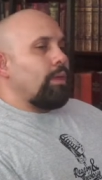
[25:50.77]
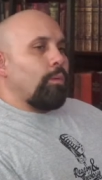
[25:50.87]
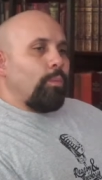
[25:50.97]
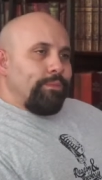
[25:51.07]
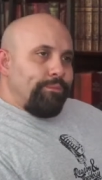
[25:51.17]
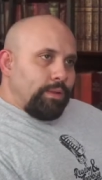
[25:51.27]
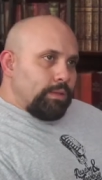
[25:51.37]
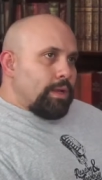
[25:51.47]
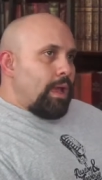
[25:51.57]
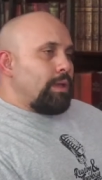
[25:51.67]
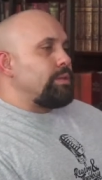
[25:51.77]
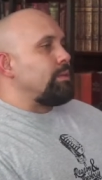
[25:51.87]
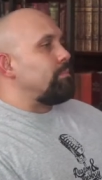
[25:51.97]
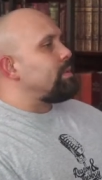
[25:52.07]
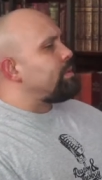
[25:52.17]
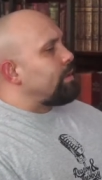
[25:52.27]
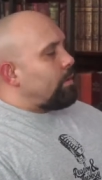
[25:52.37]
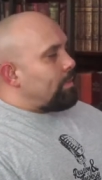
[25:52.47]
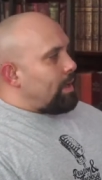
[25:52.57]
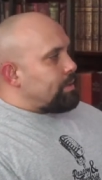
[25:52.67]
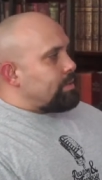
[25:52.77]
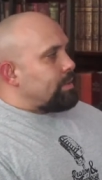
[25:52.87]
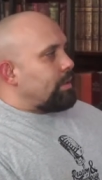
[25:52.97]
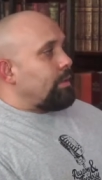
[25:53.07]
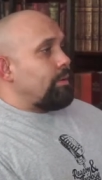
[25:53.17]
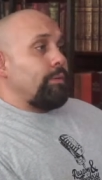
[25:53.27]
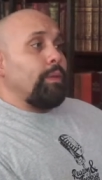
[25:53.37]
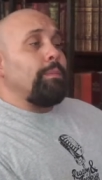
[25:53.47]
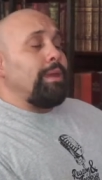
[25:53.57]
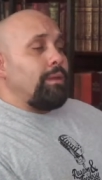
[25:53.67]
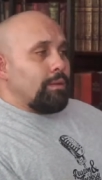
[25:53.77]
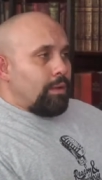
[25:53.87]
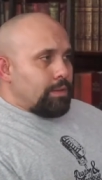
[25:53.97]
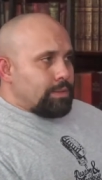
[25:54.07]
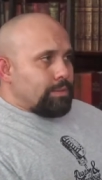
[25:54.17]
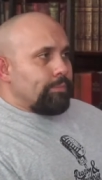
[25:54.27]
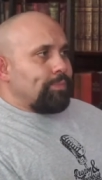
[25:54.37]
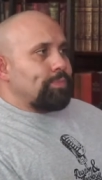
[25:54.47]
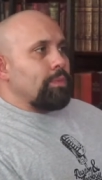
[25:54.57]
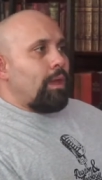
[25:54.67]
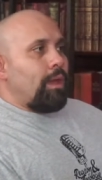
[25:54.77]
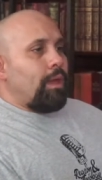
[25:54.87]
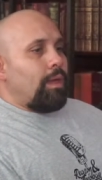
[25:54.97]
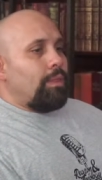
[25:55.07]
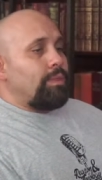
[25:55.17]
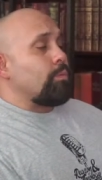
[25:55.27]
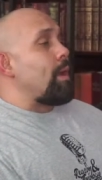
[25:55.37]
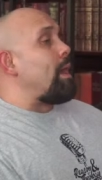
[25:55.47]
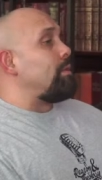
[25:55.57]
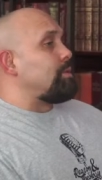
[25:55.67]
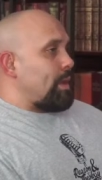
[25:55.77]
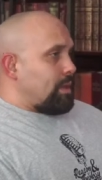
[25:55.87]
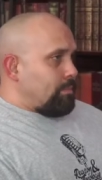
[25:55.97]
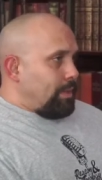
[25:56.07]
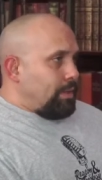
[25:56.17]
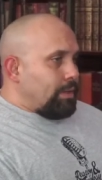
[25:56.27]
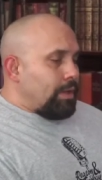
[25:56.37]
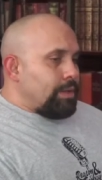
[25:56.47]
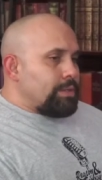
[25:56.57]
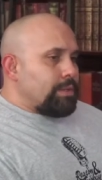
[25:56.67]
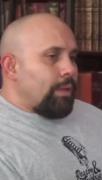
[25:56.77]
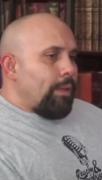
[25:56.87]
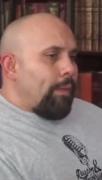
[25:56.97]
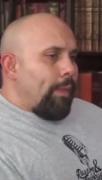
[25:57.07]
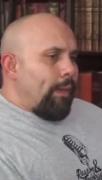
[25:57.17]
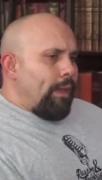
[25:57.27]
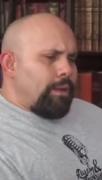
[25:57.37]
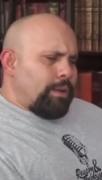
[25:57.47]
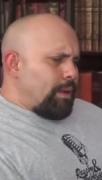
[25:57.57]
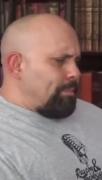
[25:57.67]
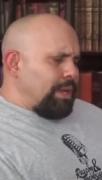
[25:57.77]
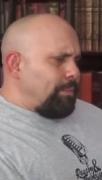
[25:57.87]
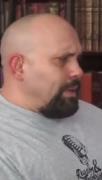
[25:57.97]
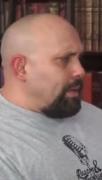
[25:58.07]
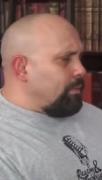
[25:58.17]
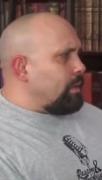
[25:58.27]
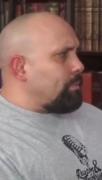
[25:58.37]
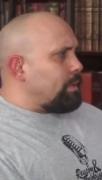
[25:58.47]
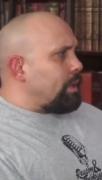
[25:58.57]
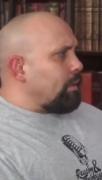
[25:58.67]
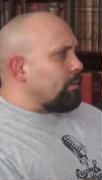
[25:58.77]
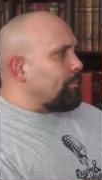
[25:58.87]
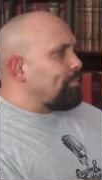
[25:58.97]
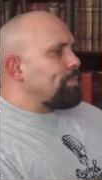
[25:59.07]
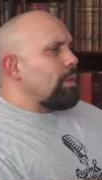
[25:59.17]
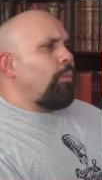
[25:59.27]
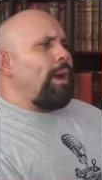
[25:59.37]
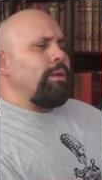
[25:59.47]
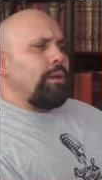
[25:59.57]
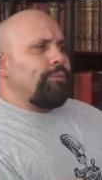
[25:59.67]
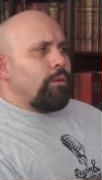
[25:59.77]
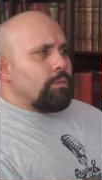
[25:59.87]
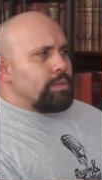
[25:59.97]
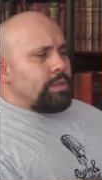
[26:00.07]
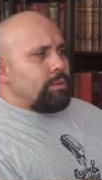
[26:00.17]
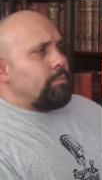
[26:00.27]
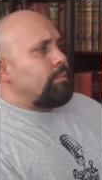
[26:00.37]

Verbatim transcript: we villainize him so much, yeah. Uh, the media does, uh, the rad trad media does, uh, and I'm not naming anyone in particular. Sure. Well, why not focus on